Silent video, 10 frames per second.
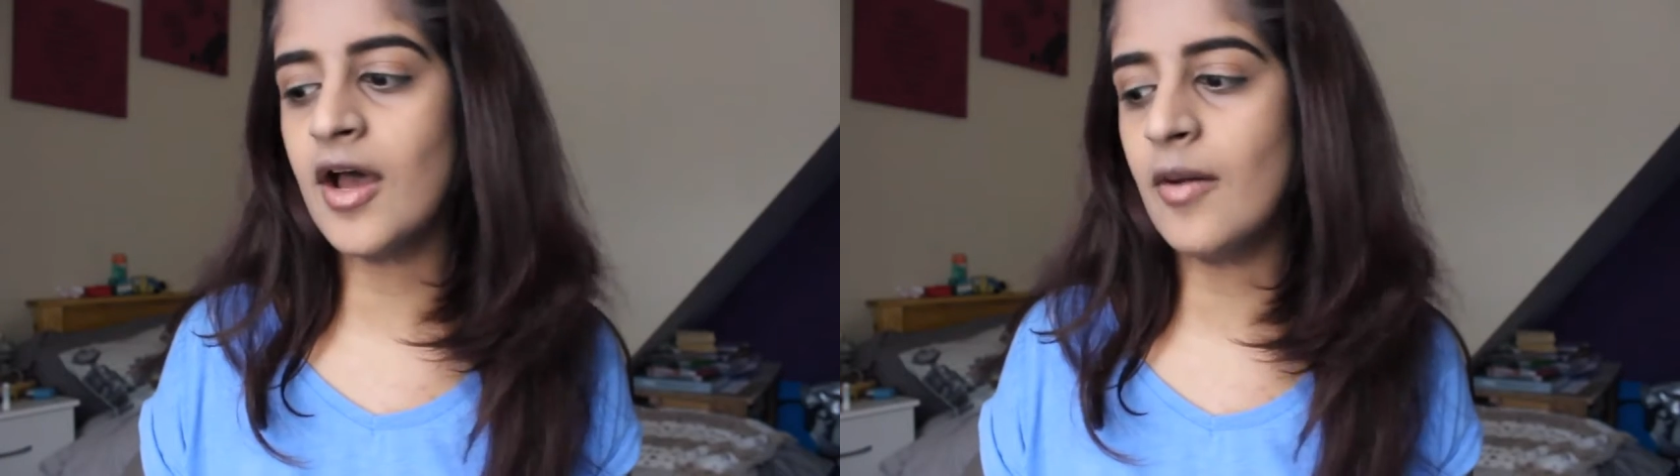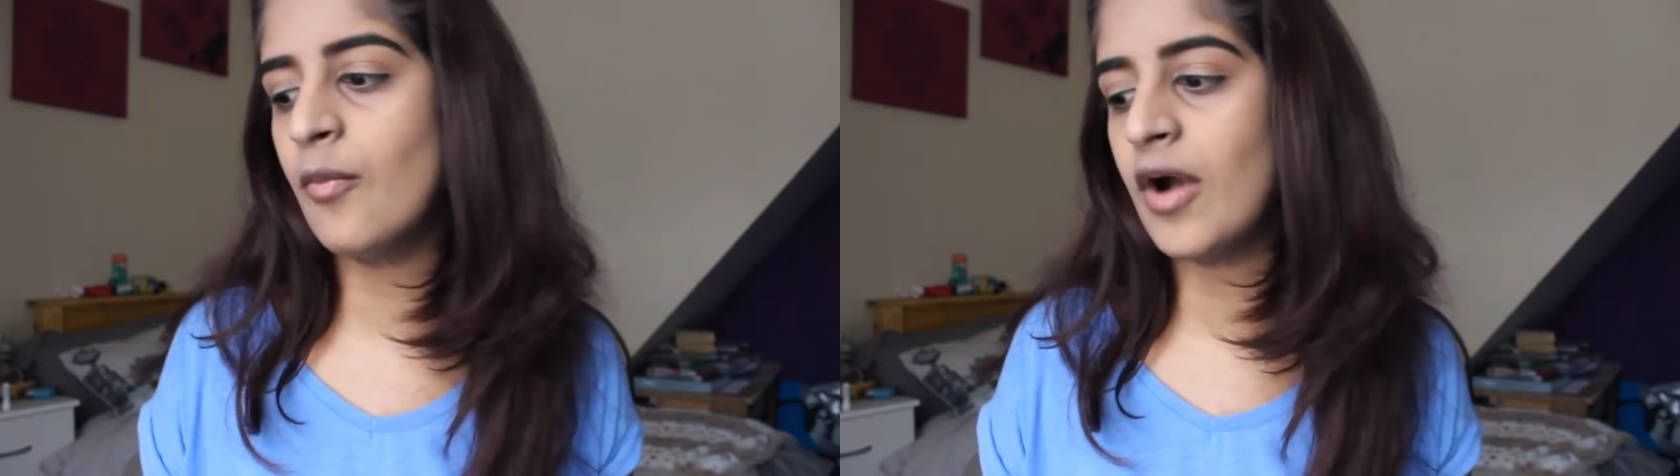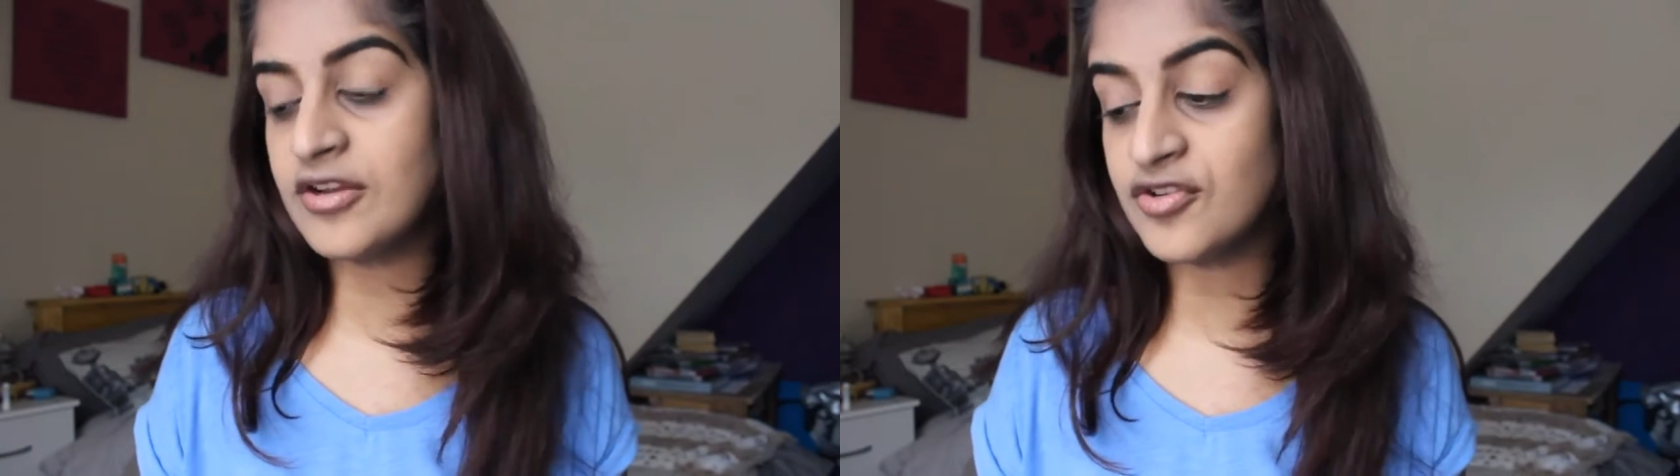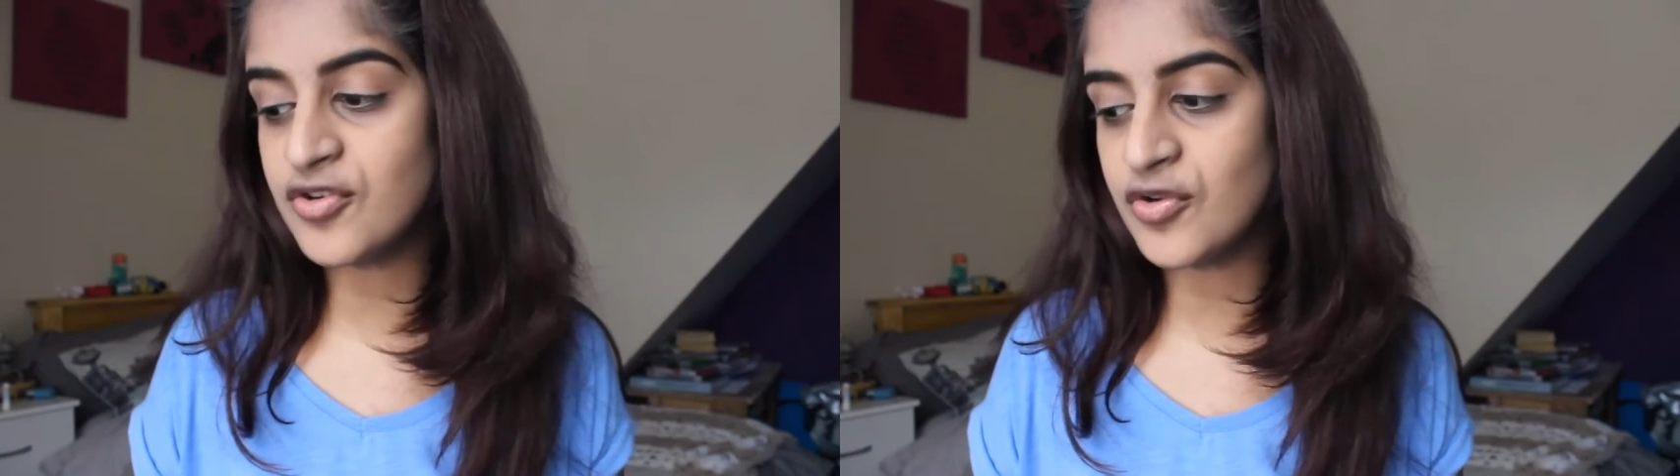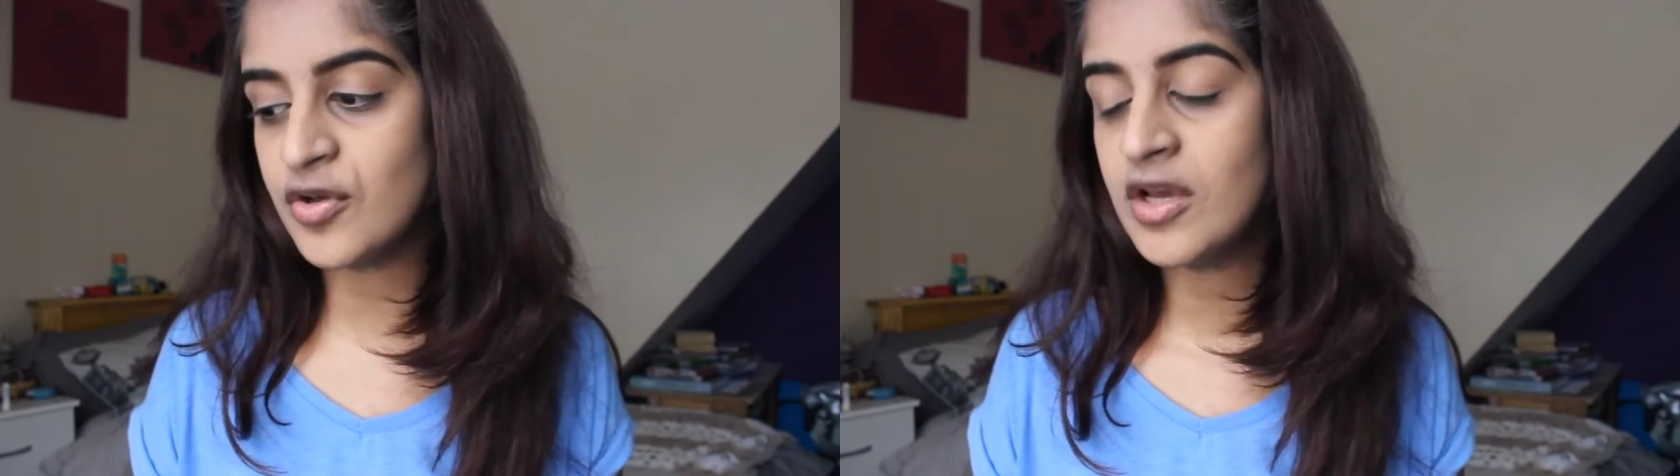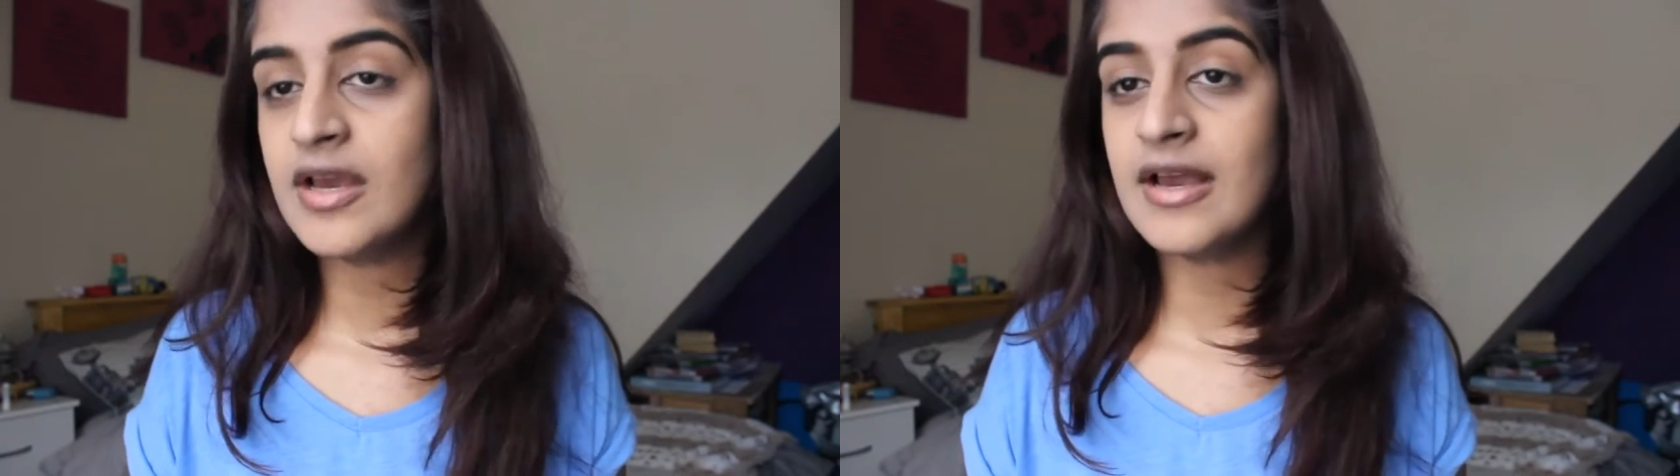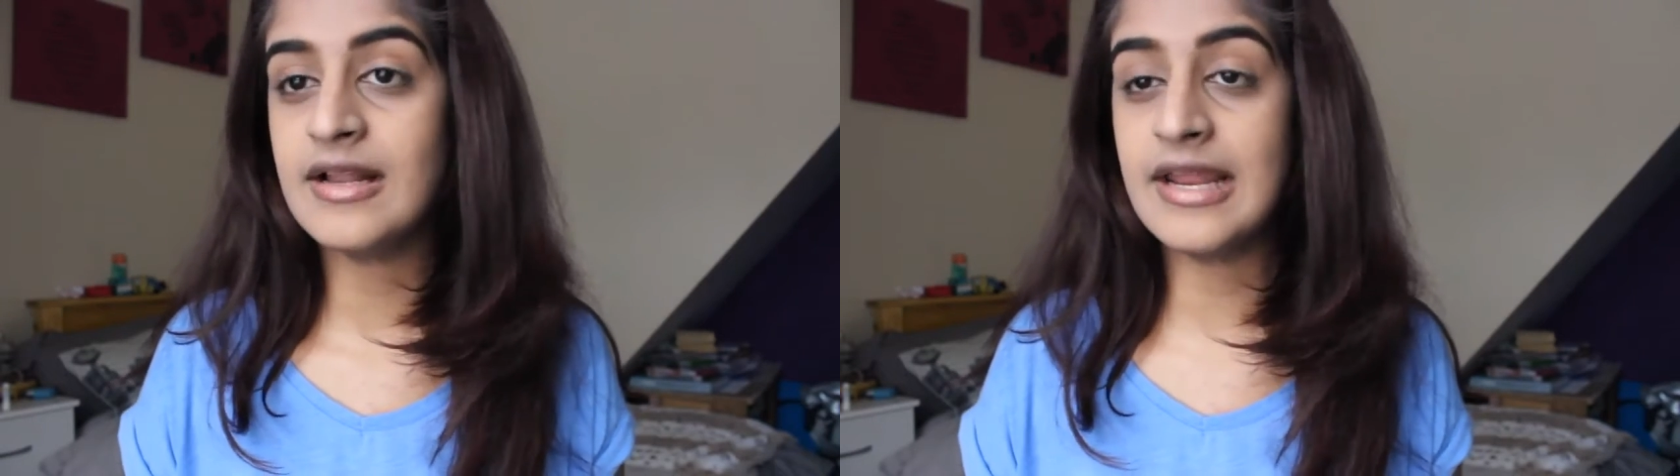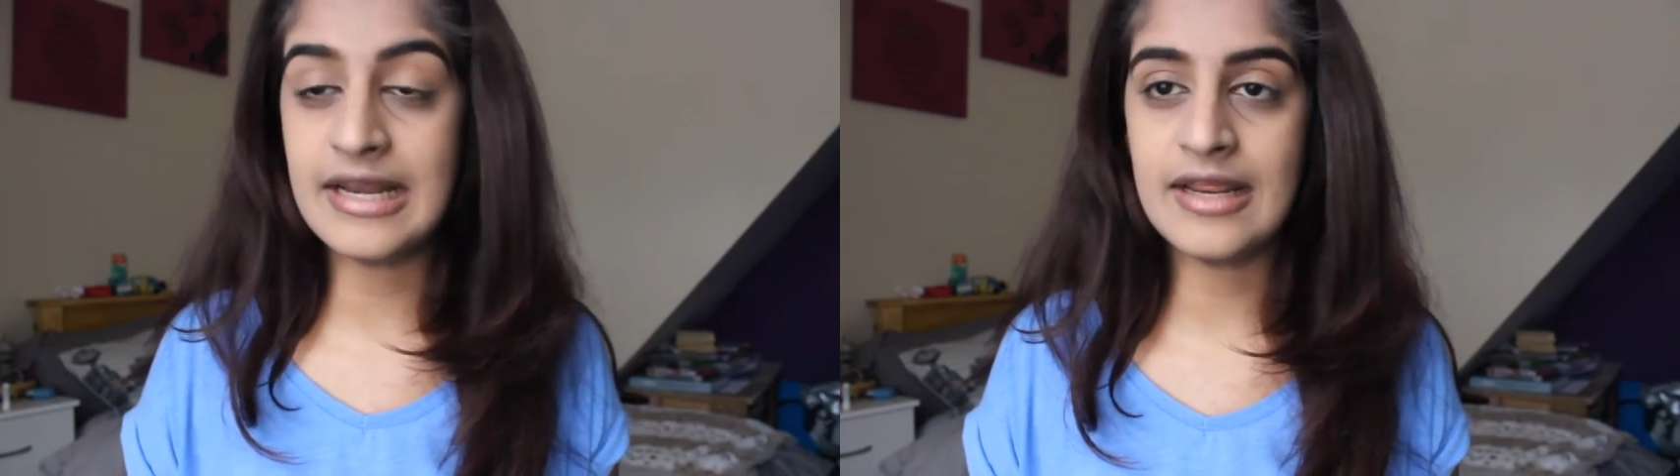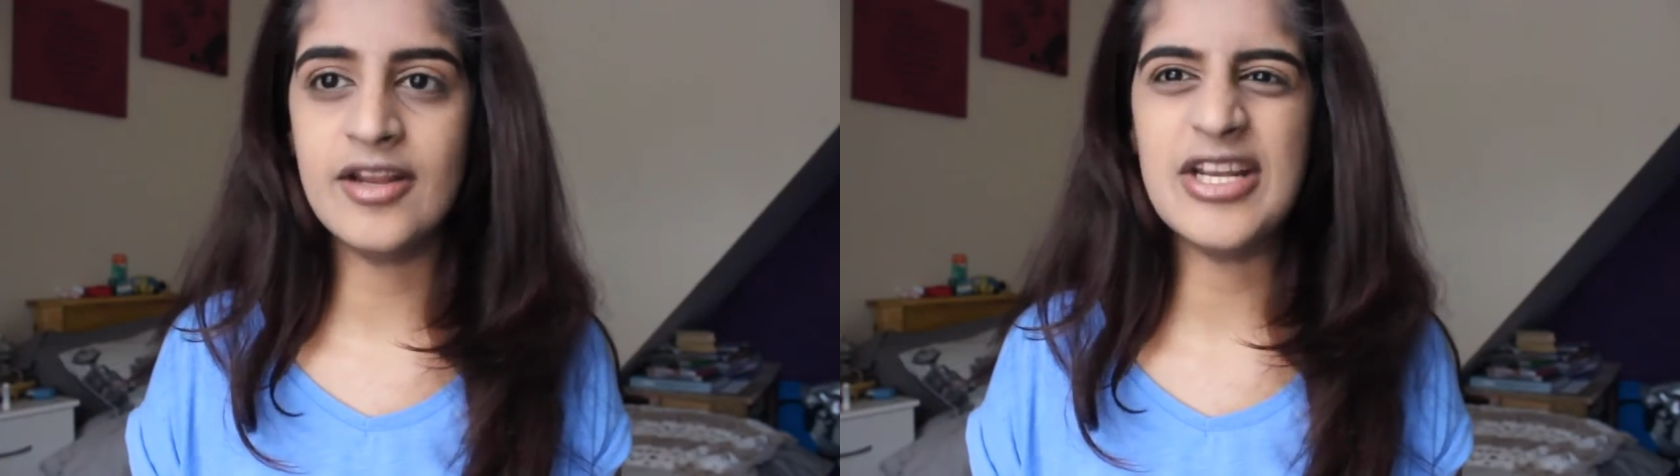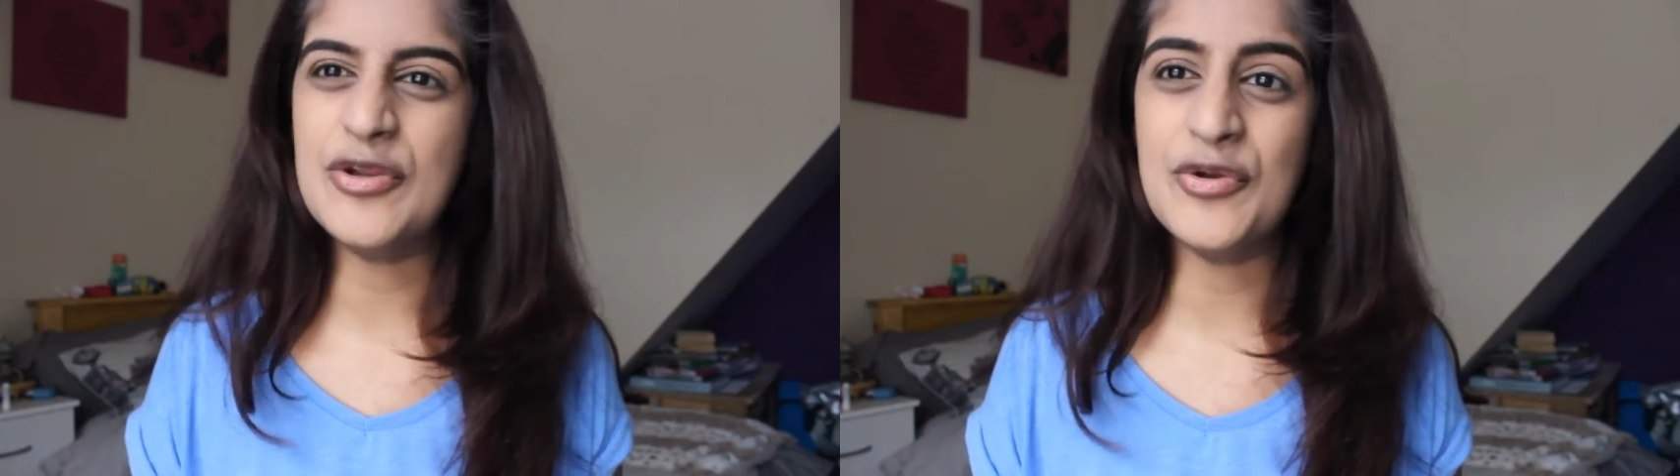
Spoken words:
What I do lately,